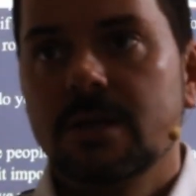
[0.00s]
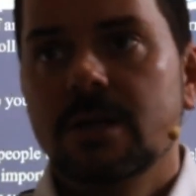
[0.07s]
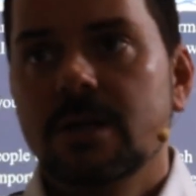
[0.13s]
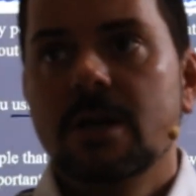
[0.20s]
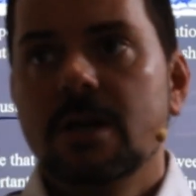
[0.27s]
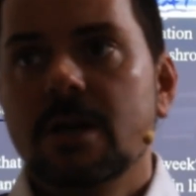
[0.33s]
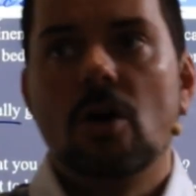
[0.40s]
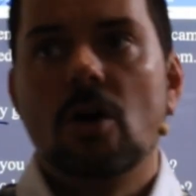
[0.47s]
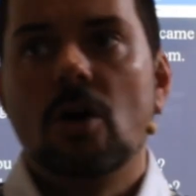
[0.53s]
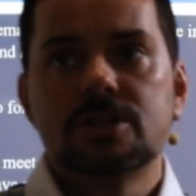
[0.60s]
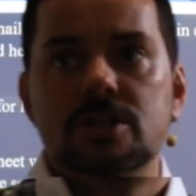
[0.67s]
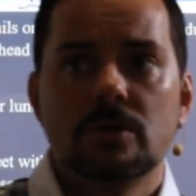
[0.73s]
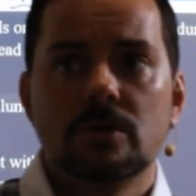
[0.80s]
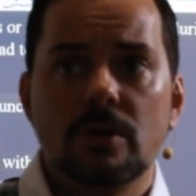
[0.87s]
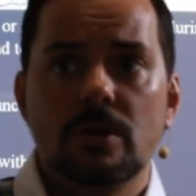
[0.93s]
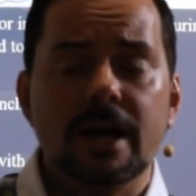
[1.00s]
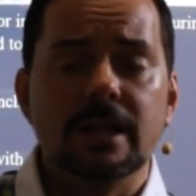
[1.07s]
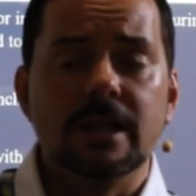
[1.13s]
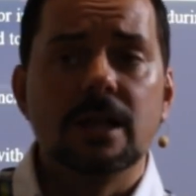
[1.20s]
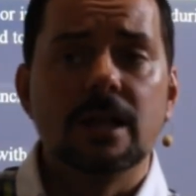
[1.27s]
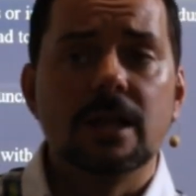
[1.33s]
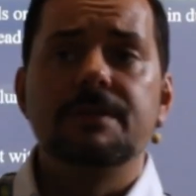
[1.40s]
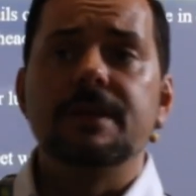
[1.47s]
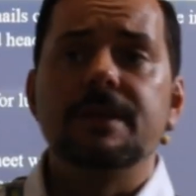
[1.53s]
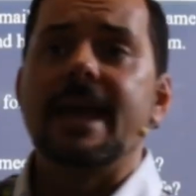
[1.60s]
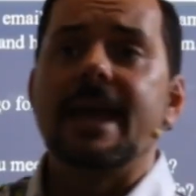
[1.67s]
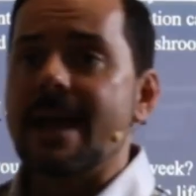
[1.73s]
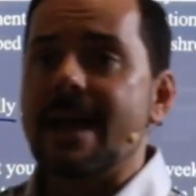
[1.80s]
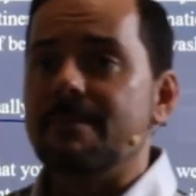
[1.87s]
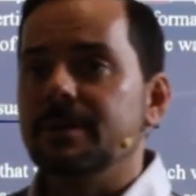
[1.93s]
Also, I love the
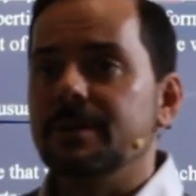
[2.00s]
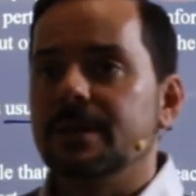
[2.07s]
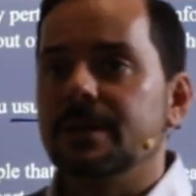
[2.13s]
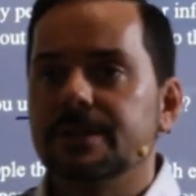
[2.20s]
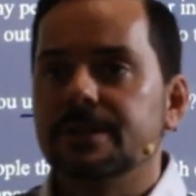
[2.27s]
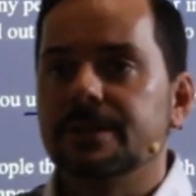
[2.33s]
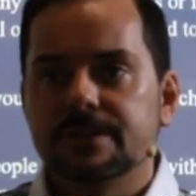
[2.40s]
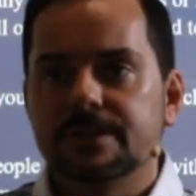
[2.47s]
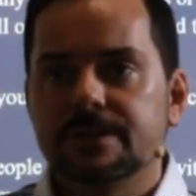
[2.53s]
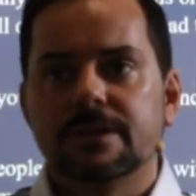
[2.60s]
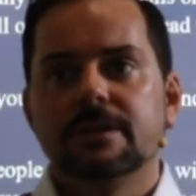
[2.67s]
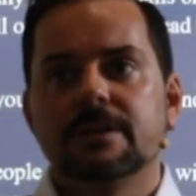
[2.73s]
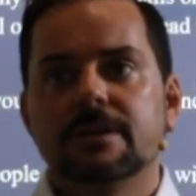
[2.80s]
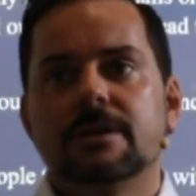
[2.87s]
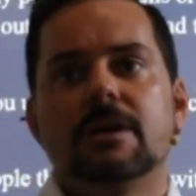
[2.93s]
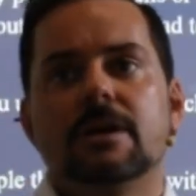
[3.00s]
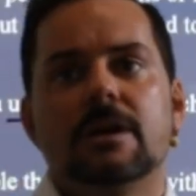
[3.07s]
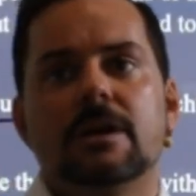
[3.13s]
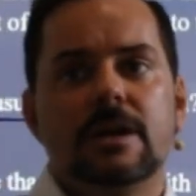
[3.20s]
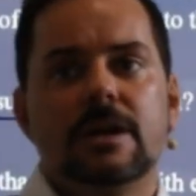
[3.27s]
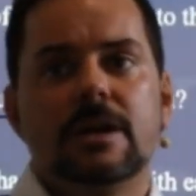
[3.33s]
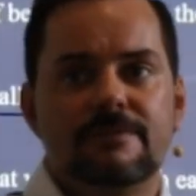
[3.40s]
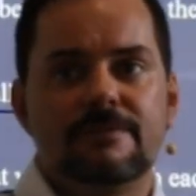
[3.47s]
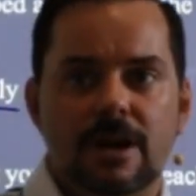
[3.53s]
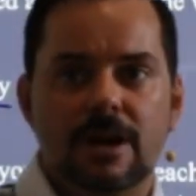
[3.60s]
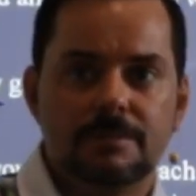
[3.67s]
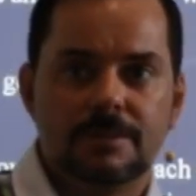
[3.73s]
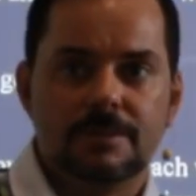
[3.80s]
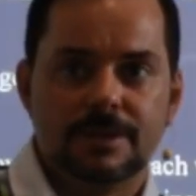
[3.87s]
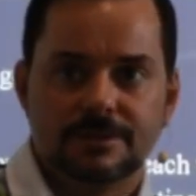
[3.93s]
ambient uh,
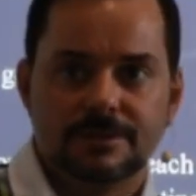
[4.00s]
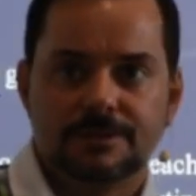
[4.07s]
environment.